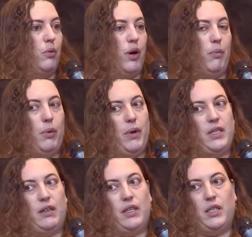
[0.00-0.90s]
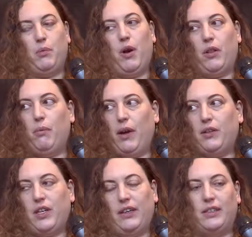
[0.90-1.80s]
we're implementing this as part of the
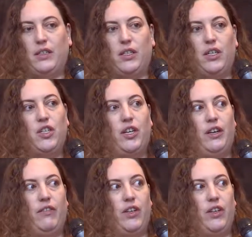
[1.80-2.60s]
Biosciences Initiative